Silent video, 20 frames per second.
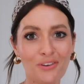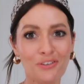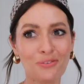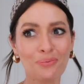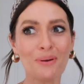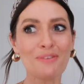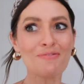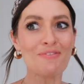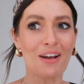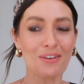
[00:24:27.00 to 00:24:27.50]
I
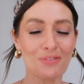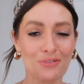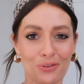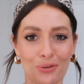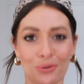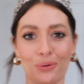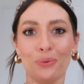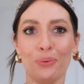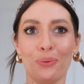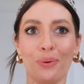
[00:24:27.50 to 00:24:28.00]
just went round
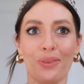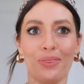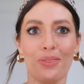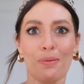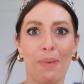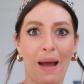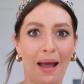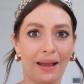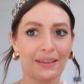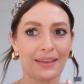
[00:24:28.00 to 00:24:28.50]
to
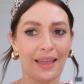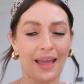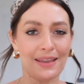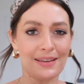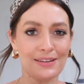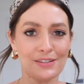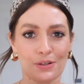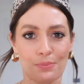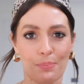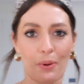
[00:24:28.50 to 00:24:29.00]
the back
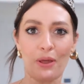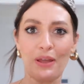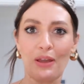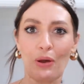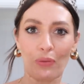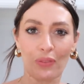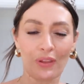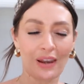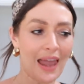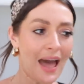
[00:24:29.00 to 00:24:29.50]
gate to put it
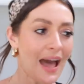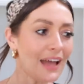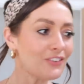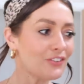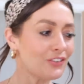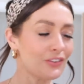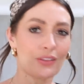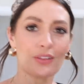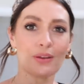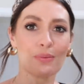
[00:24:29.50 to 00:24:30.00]
on the
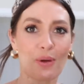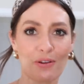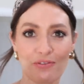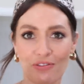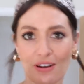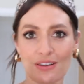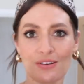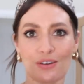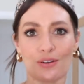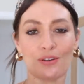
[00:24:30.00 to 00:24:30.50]
latch so that my
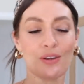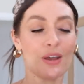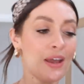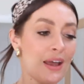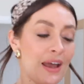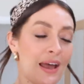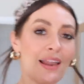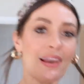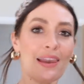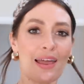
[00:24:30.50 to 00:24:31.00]
friend could
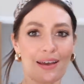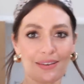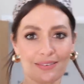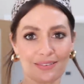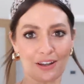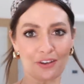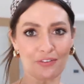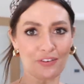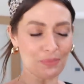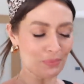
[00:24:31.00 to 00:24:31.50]
let
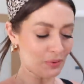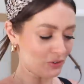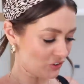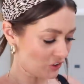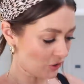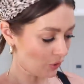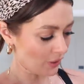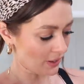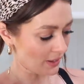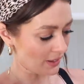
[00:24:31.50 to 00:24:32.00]
herself in when
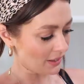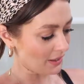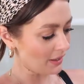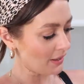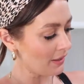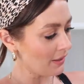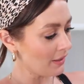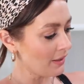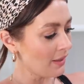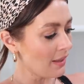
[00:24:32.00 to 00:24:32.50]
she got
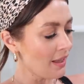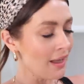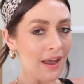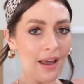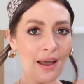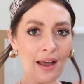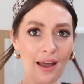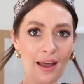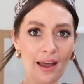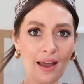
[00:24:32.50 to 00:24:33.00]
here.
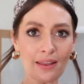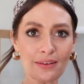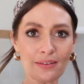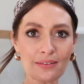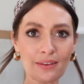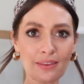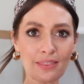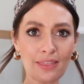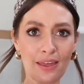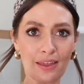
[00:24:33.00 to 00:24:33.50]

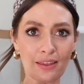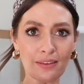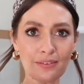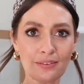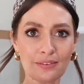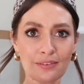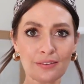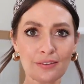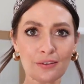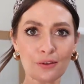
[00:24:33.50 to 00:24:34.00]
And this
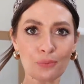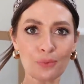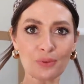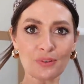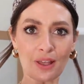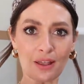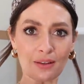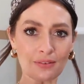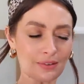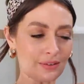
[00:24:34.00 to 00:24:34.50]

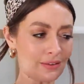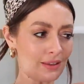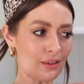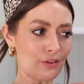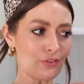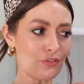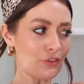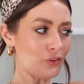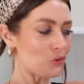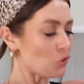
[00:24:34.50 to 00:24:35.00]
was
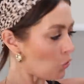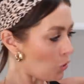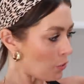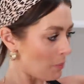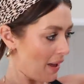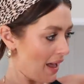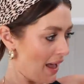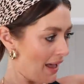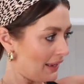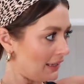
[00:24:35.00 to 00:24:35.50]
underneath the
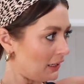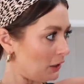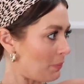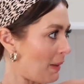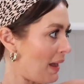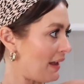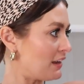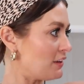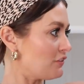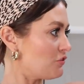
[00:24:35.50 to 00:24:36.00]
doormat, a little
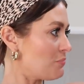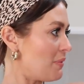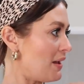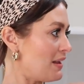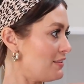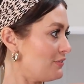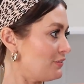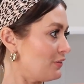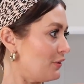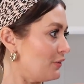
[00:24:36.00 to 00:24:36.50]
package from
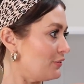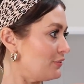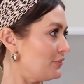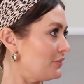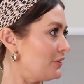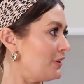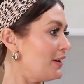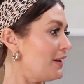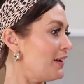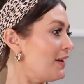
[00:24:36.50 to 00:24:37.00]

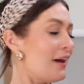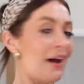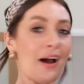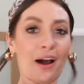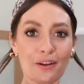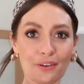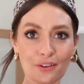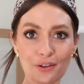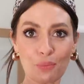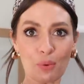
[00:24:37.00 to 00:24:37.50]
ASOS.
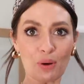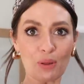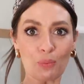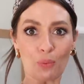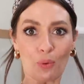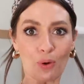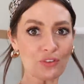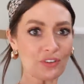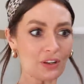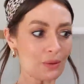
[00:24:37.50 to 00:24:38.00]
I don't know what it
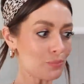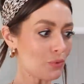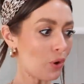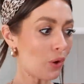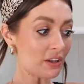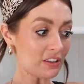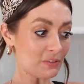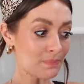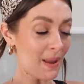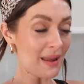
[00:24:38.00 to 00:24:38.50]
was, and I'm
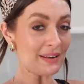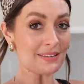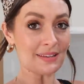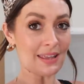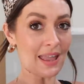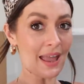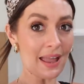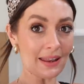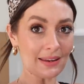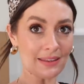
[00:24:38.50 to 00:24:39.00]
not
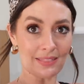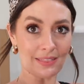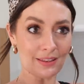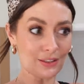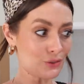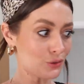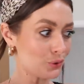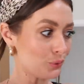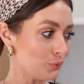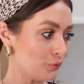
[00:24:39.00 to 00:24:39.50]
expecting
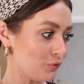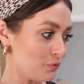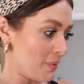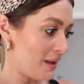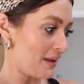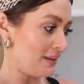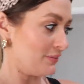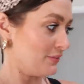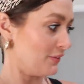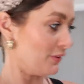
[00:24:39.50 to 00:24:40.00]
anything at all from
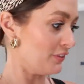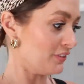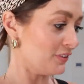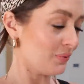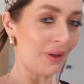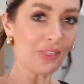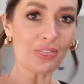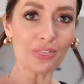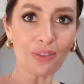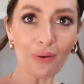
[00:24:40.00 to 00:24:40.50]
ASOS,
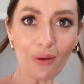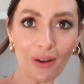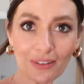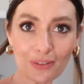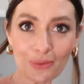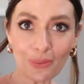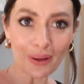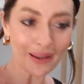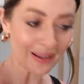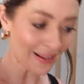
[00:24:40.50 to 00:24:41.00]
so I thought
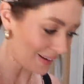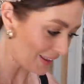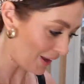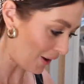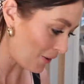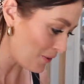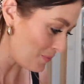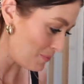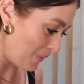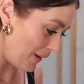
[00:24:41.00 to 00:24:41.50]
I'd quickly
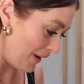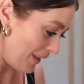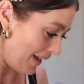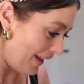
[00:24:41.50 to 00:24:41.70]
open